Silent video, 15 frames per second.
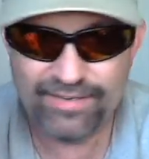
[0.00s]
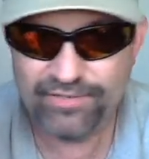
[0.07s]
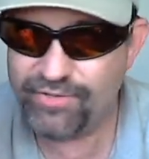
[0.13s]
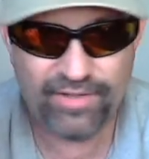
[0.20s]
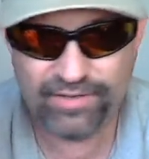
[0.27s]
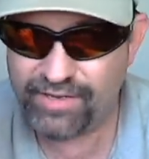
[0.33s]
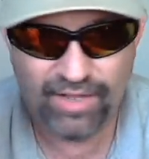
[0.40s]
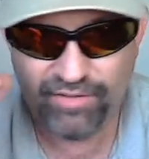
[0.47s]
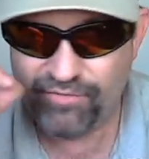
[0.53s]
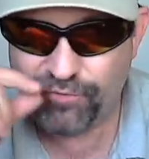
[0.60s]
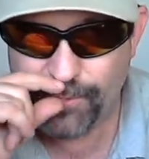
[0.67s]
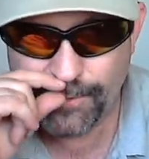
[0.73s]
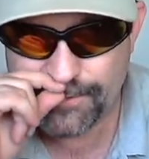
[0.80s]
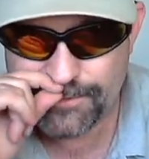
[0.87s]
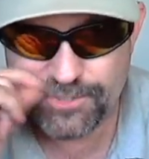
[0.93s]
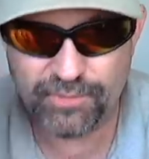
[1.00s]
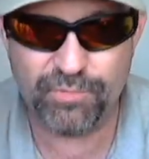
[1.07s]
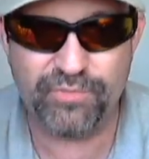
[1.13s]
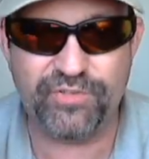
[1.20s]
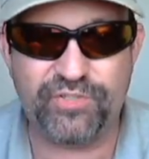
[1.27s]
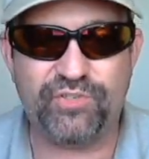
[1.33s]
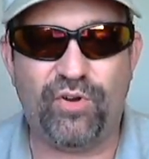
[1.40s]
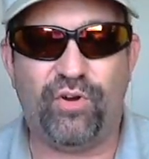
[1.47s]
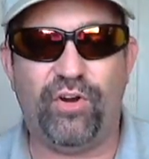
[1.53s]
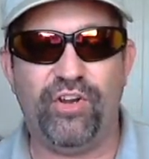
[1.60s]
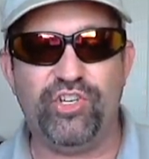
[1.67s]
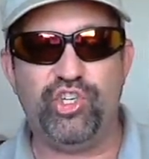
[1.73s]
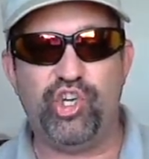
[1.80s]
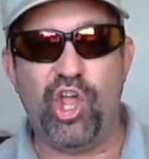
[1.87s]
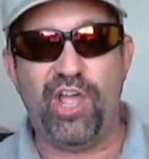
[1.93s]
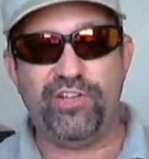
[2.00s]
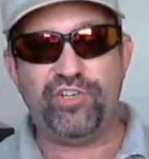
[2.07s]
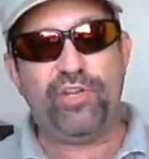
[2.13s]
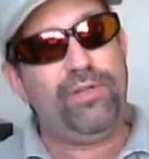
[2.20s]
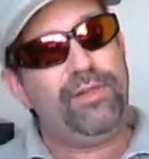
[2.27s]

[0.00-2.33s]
do that in California unless you're a movie star or a judge.